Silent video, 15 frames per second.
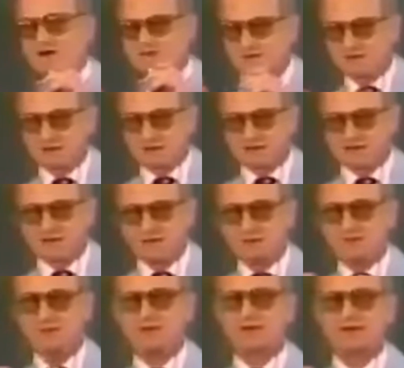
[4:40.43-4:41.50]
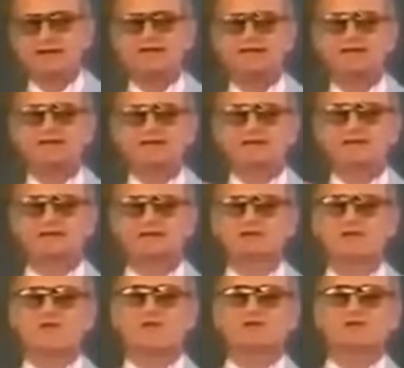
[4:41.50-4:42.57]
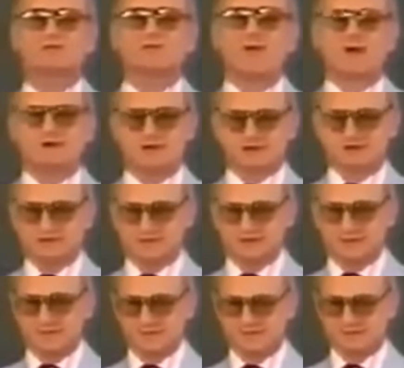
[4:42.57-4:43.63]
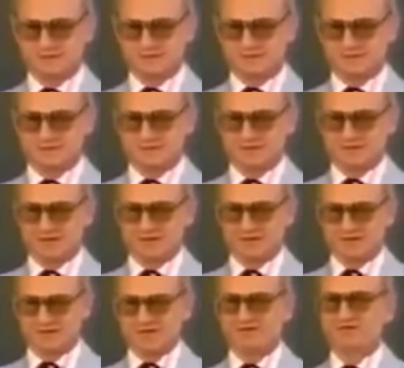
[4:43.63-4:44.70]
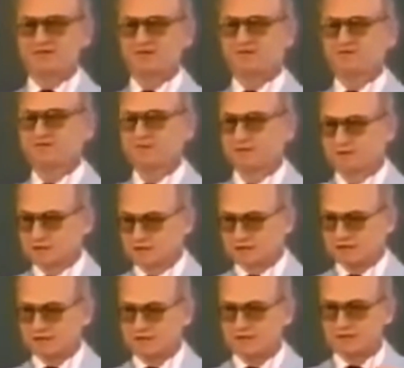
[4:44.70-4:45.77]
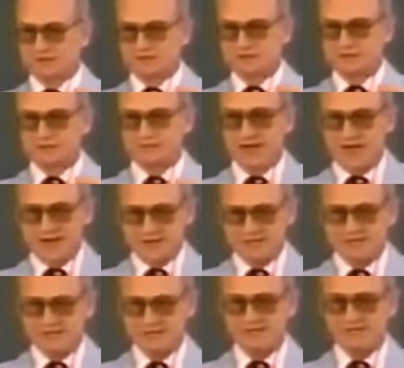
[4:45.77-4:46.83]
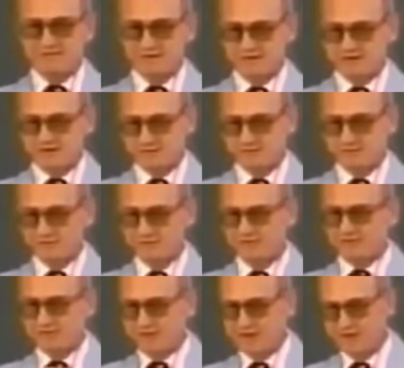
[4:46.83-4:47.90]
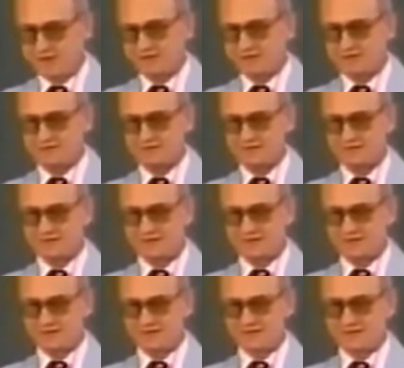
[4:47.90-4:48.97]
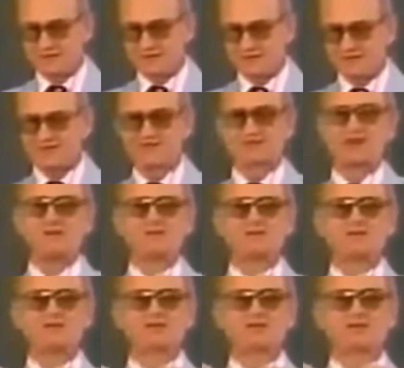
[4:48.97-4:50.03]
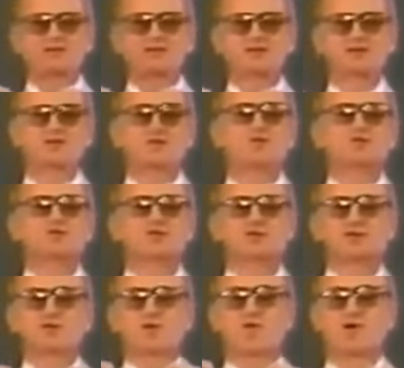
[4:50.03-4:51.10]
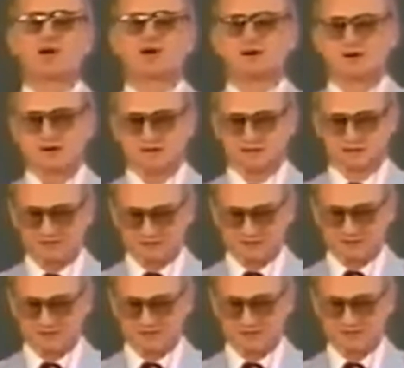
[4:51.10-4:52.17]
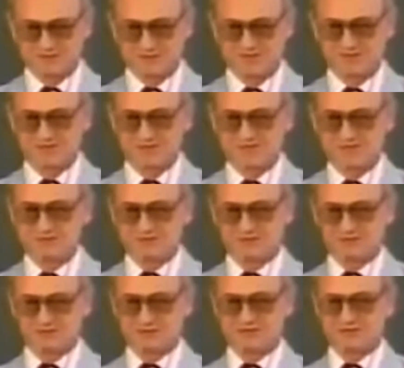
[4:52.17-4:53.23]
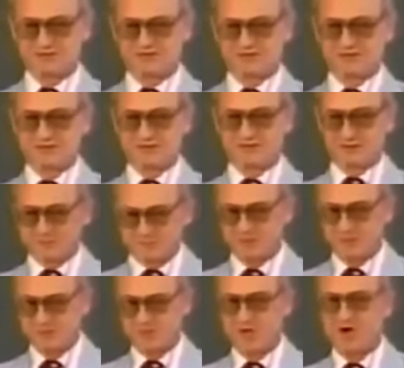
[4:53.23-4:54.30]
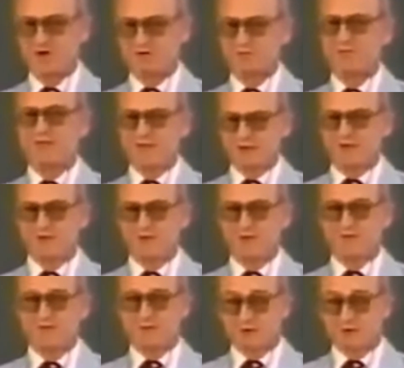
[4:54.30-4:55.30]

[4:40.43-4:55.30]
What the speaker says: artificially, bureaucratically controlled bodies. Instead of social life and friendship between neighbors, establish social workers institutions. People who are on payroll